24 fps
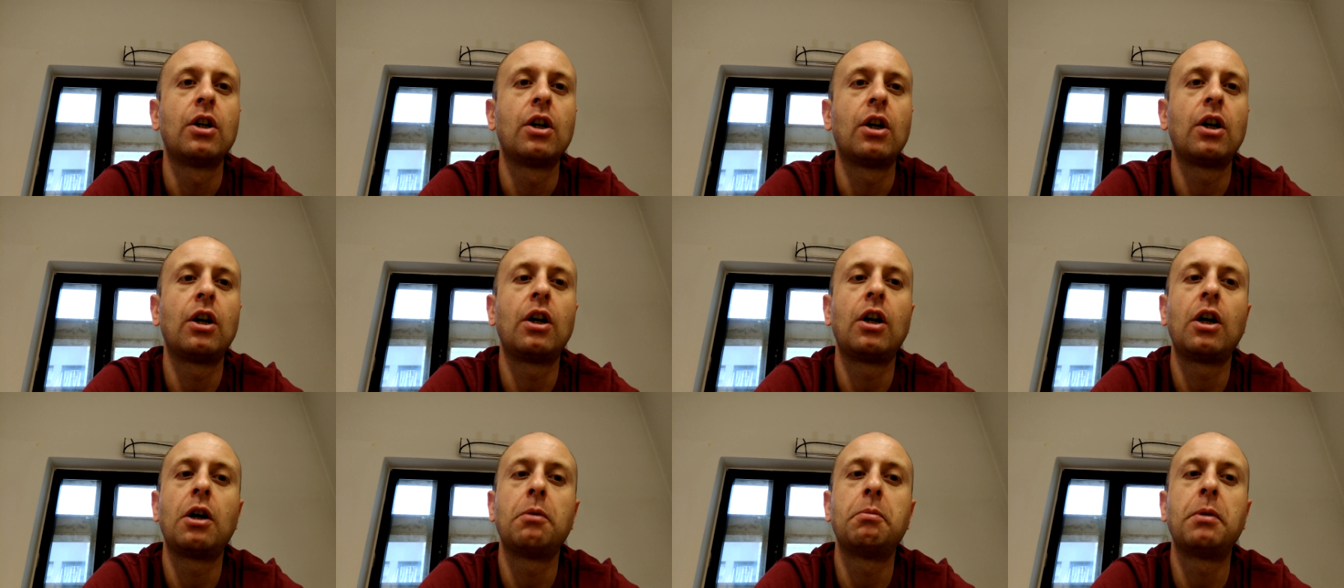
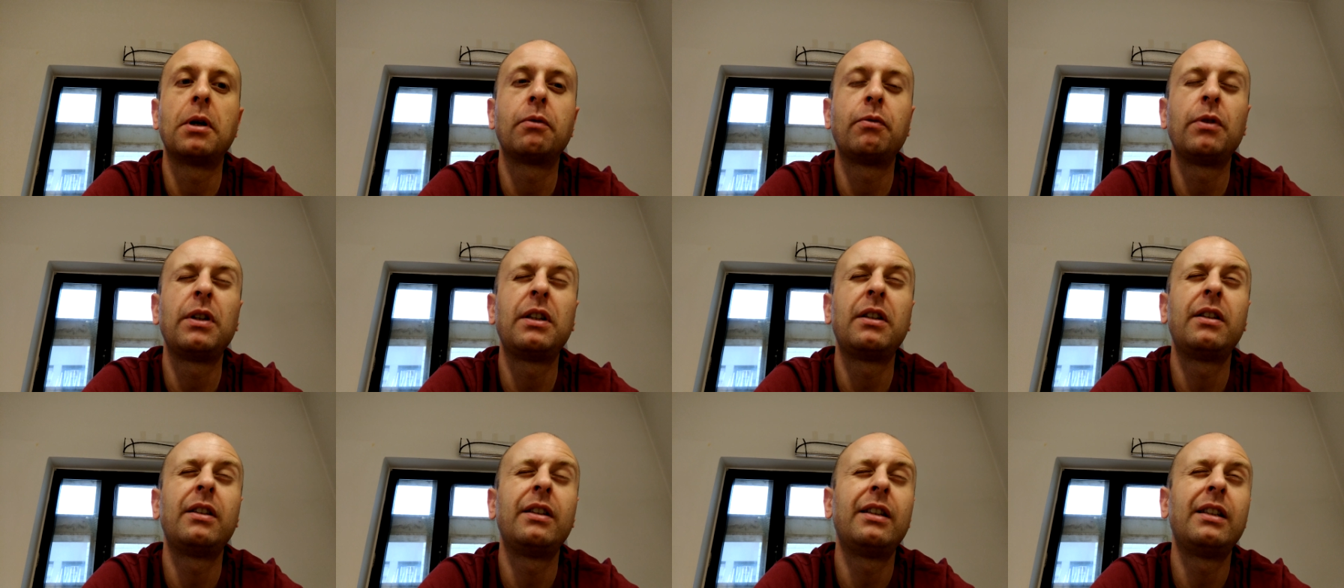Uh, but
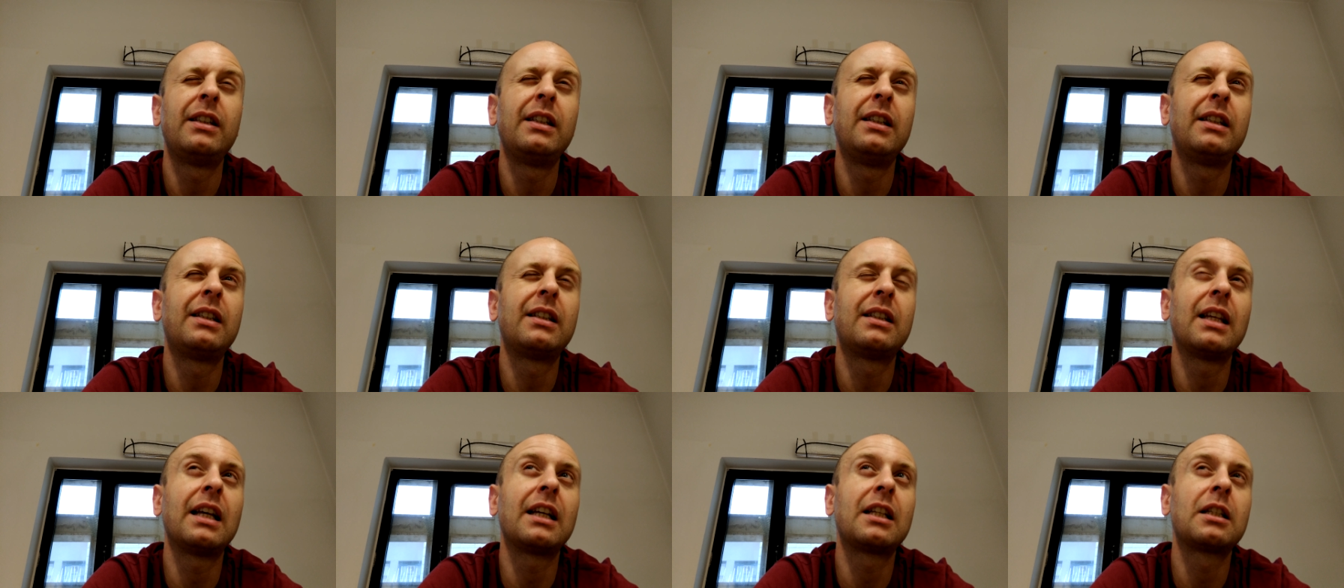we,
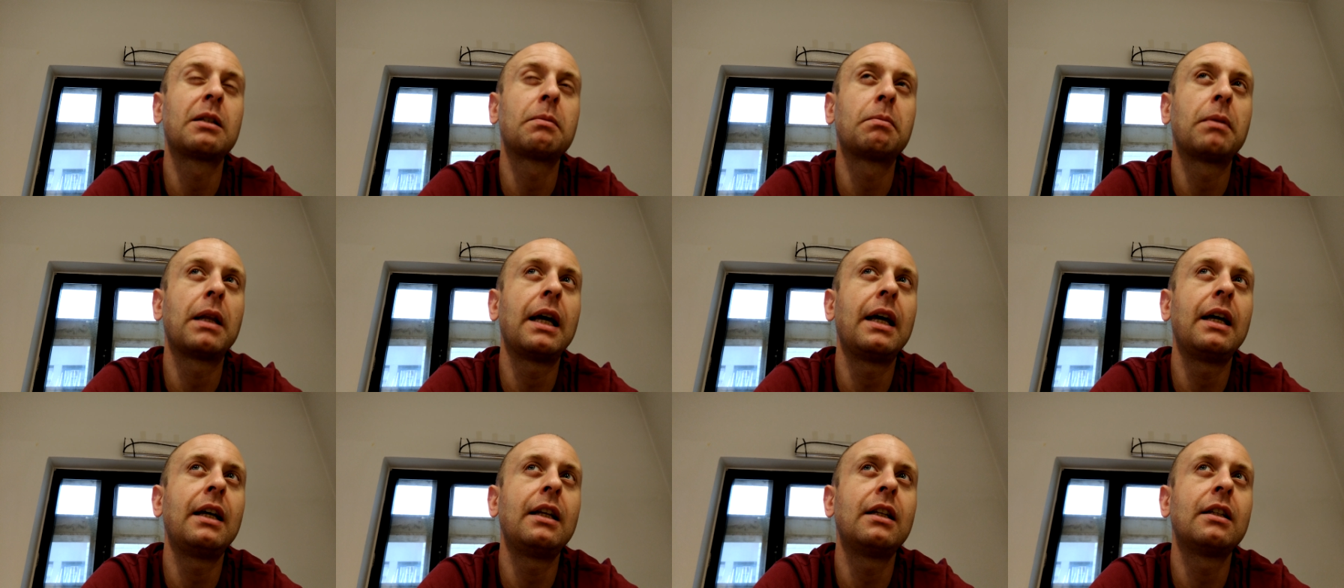it's
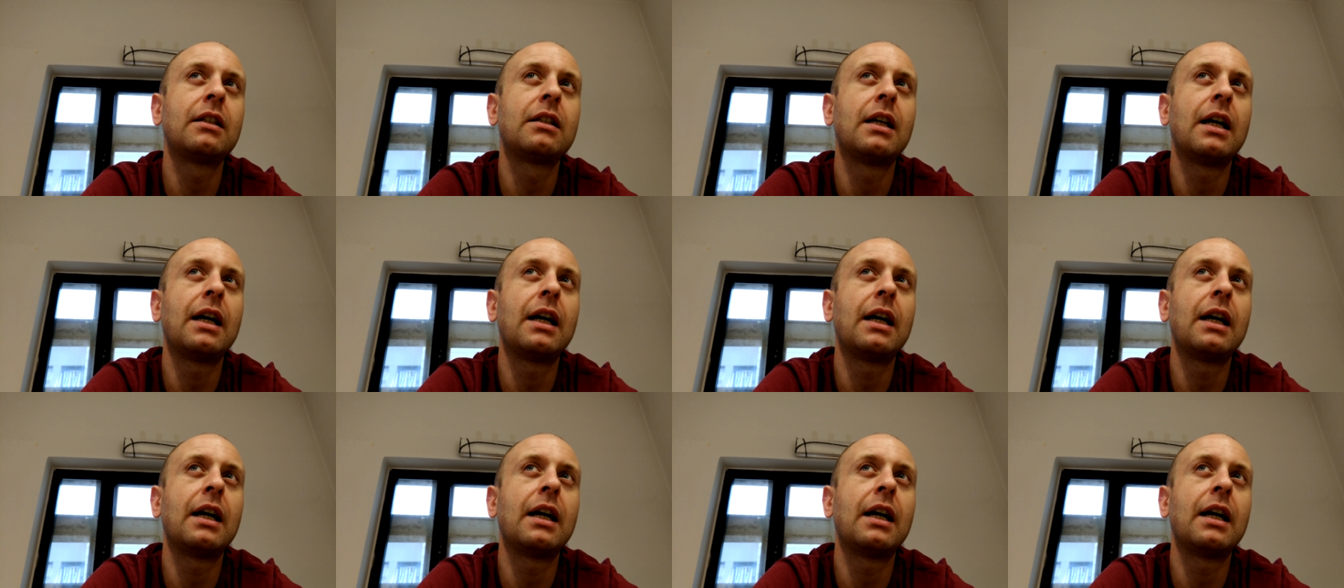explained,